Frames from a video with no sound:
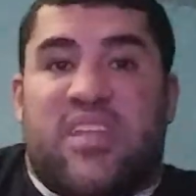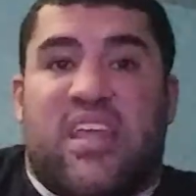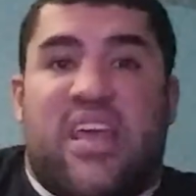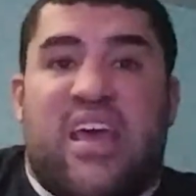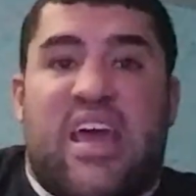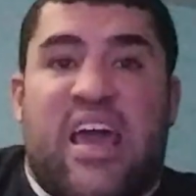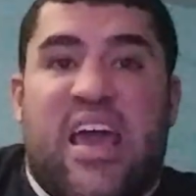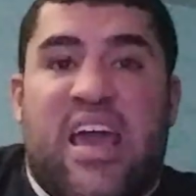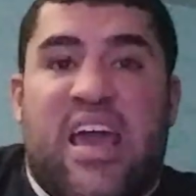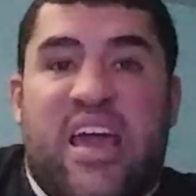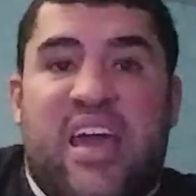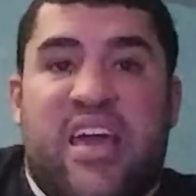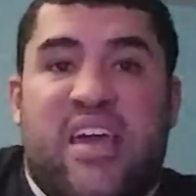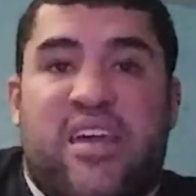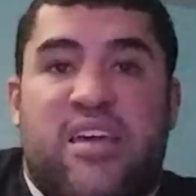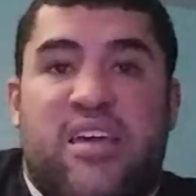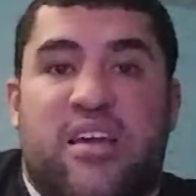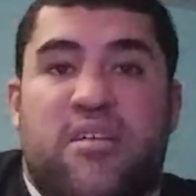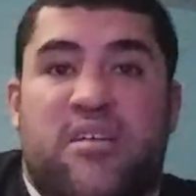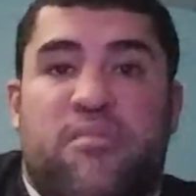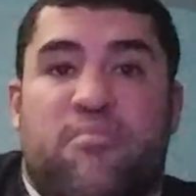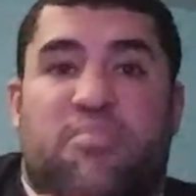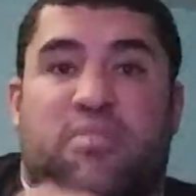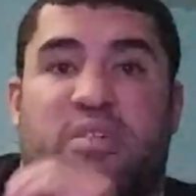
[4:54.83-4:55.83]
a
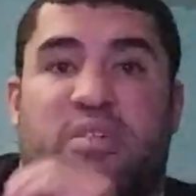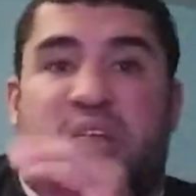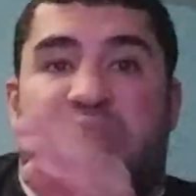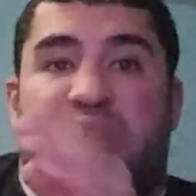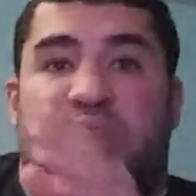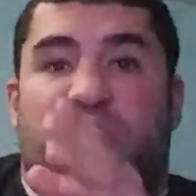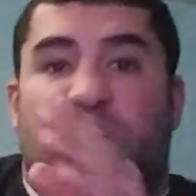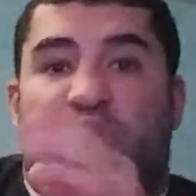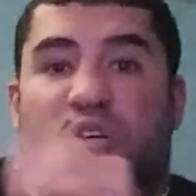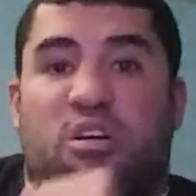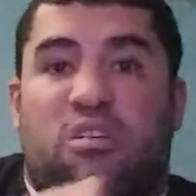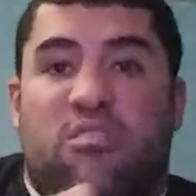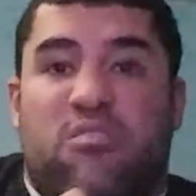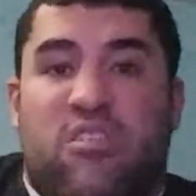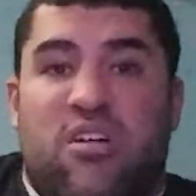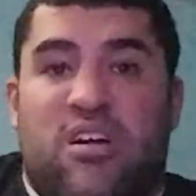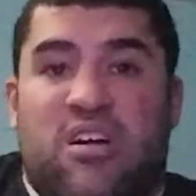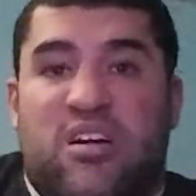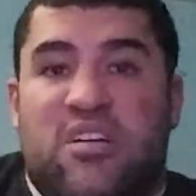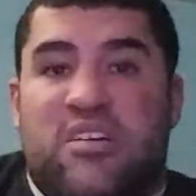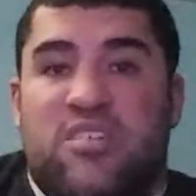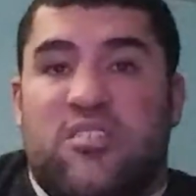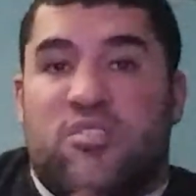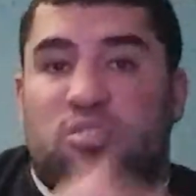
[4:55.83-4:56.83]

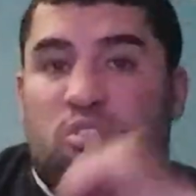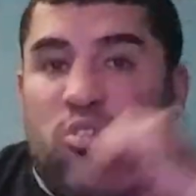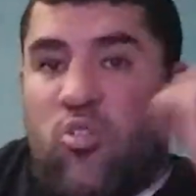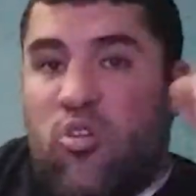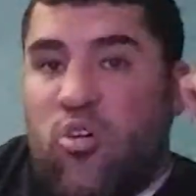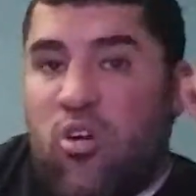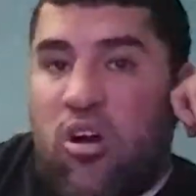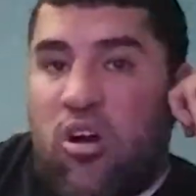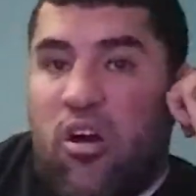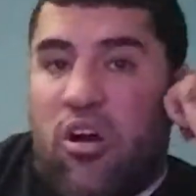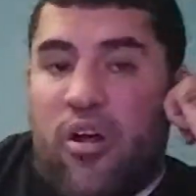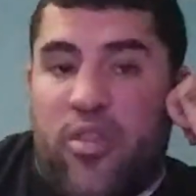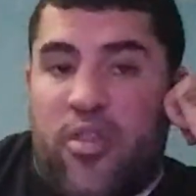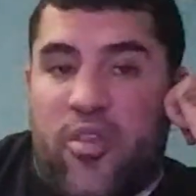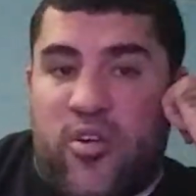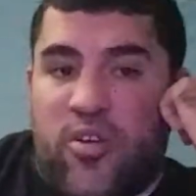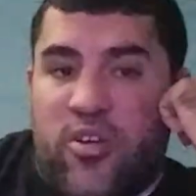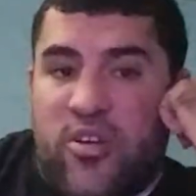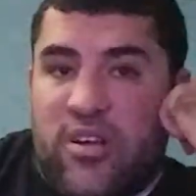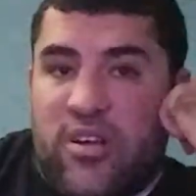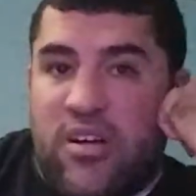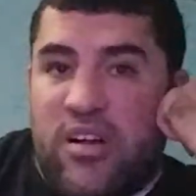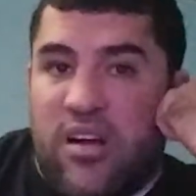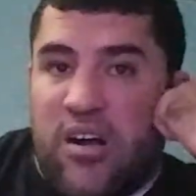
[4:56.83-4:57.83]
plethora or
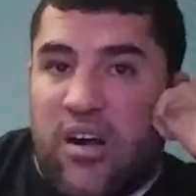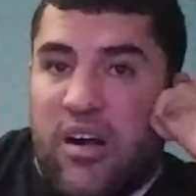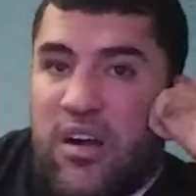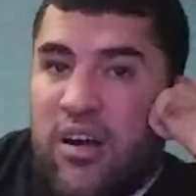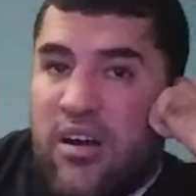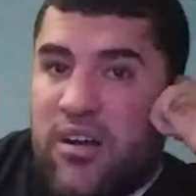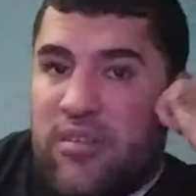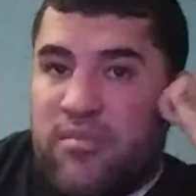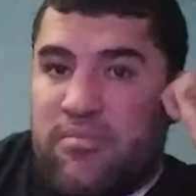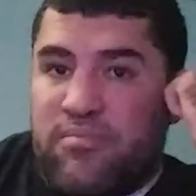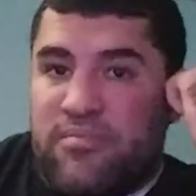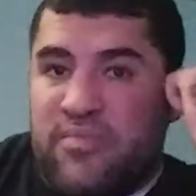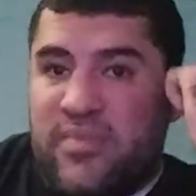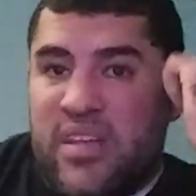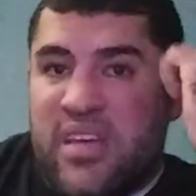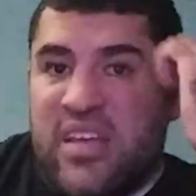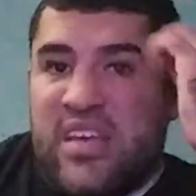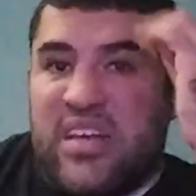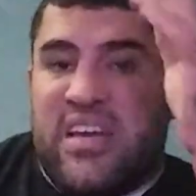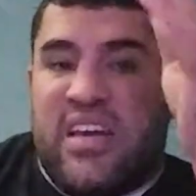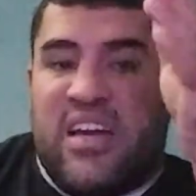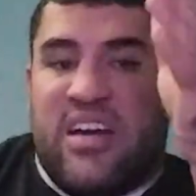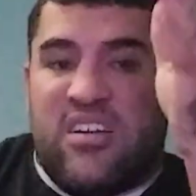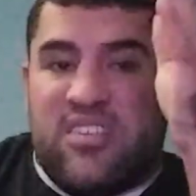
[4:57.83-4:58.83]
other
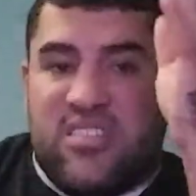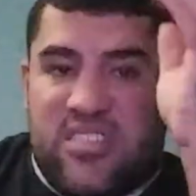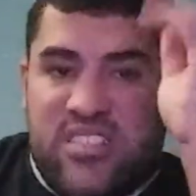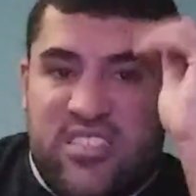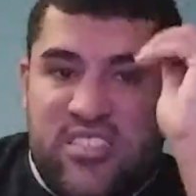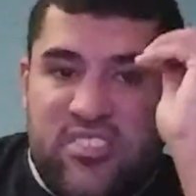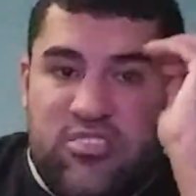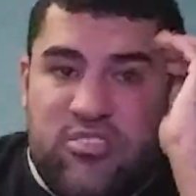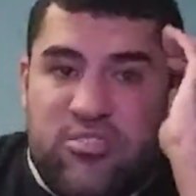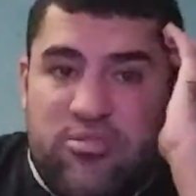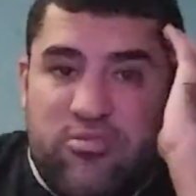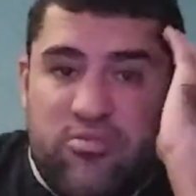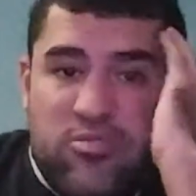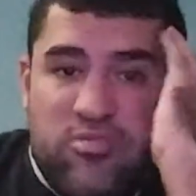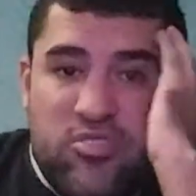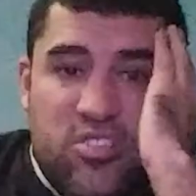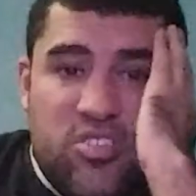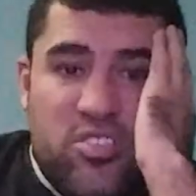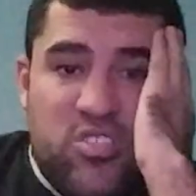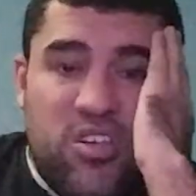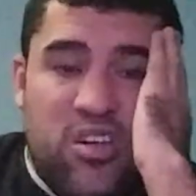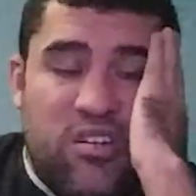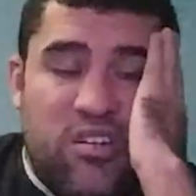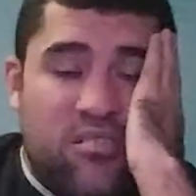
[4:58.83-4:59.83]
health issues.
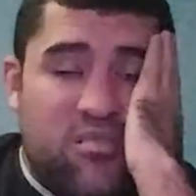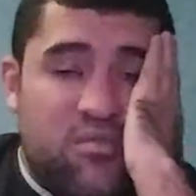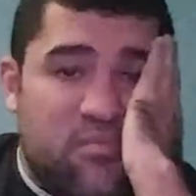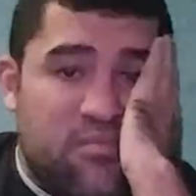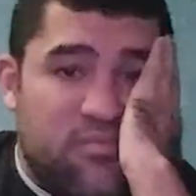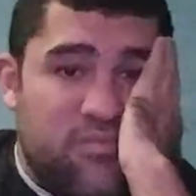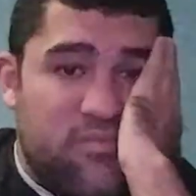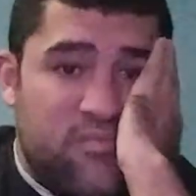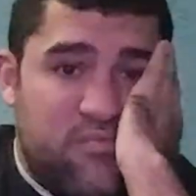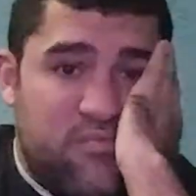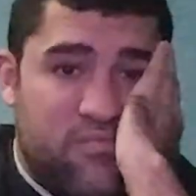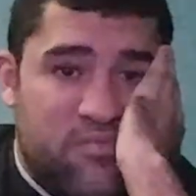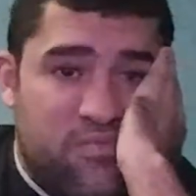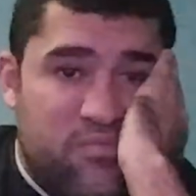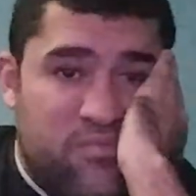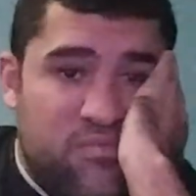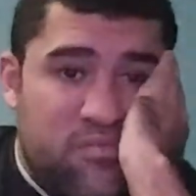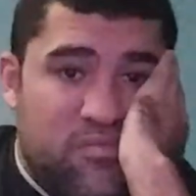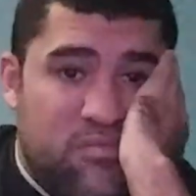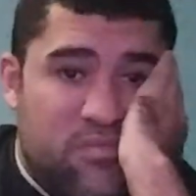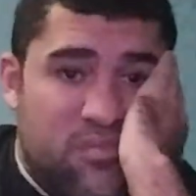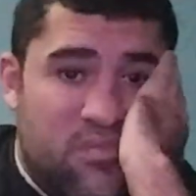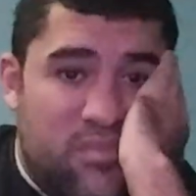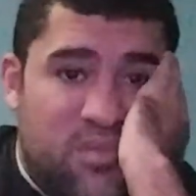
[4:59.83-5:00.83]
So
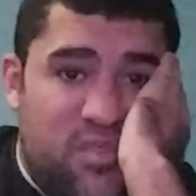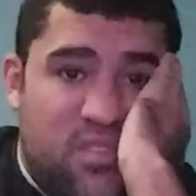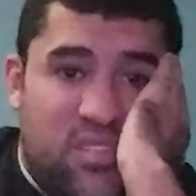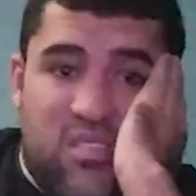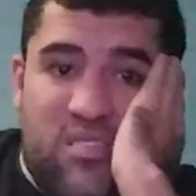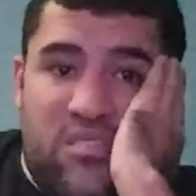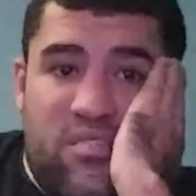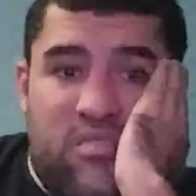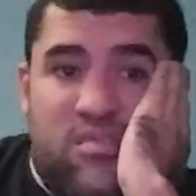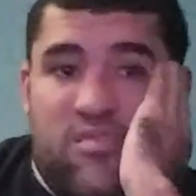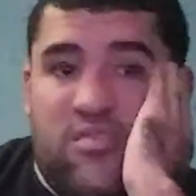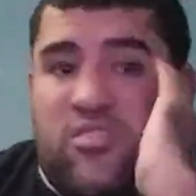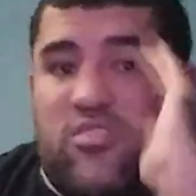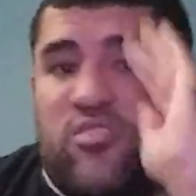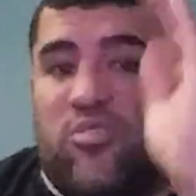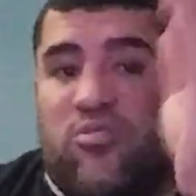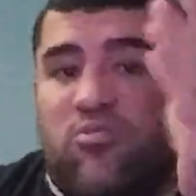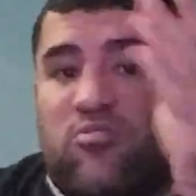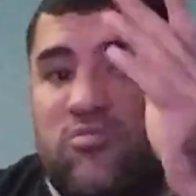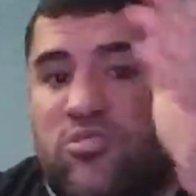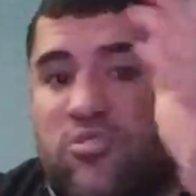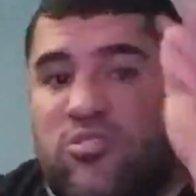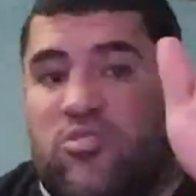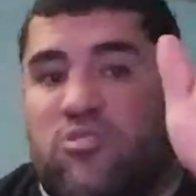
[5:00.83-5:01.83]

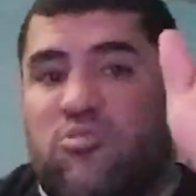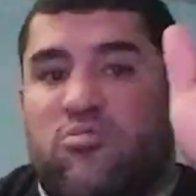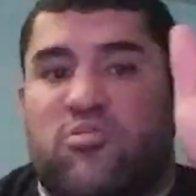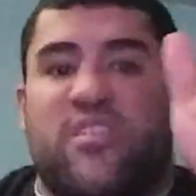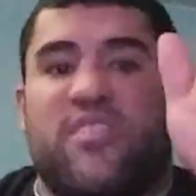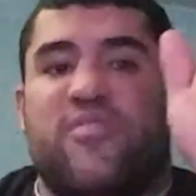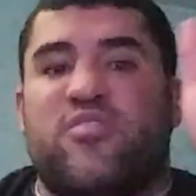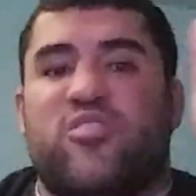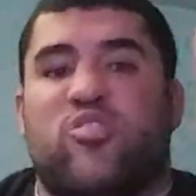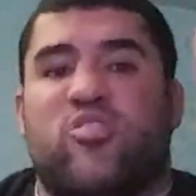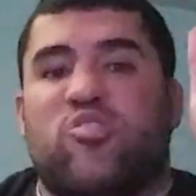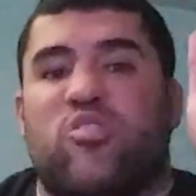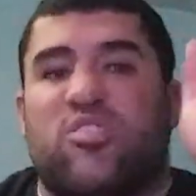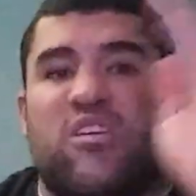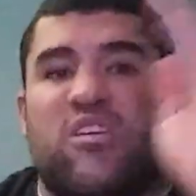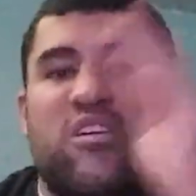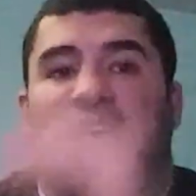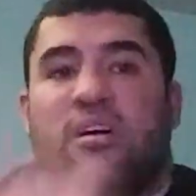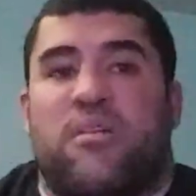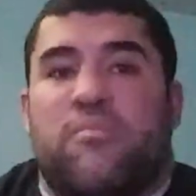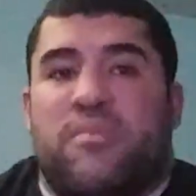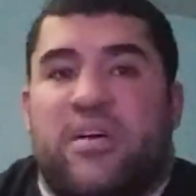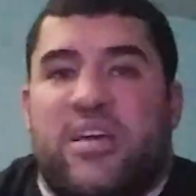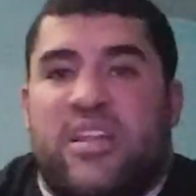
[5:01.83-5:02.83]
don't give your dog
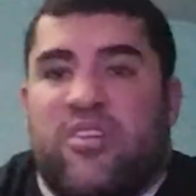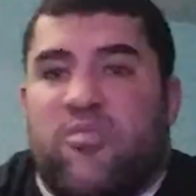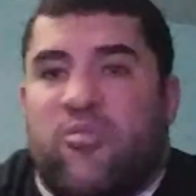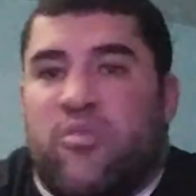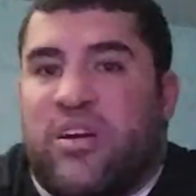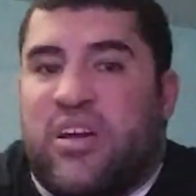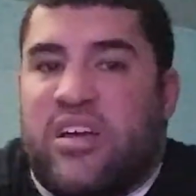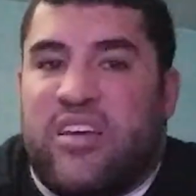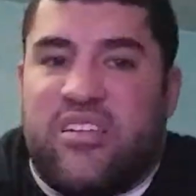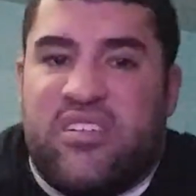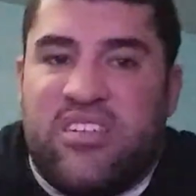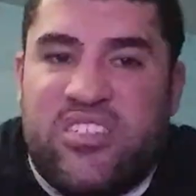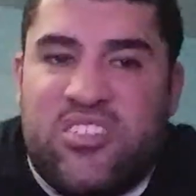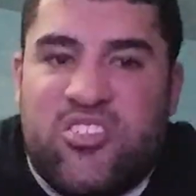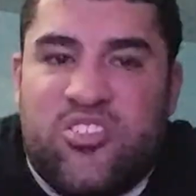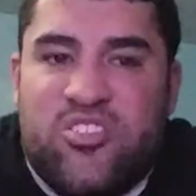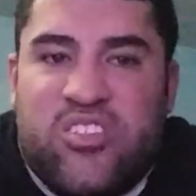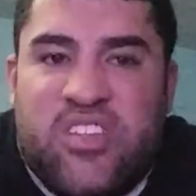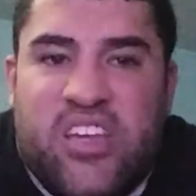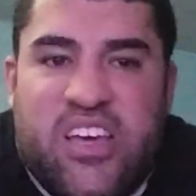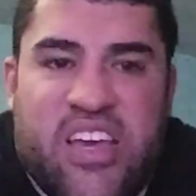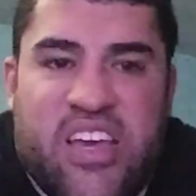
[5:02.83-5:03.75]
gum anyway, because they